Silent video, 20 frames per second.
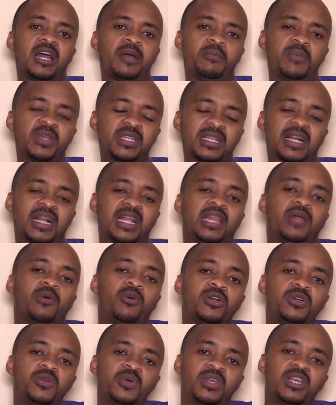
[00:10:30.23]
Basically, they
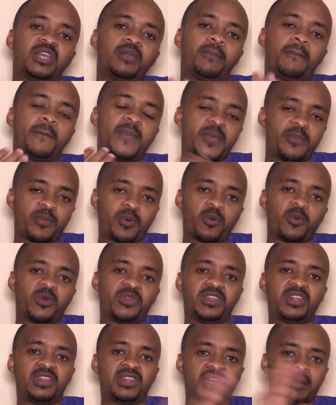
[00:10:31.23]
want to keep people
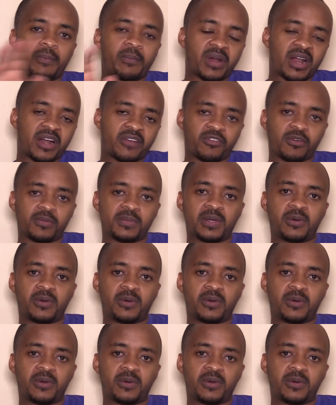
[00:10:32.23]
within their platform.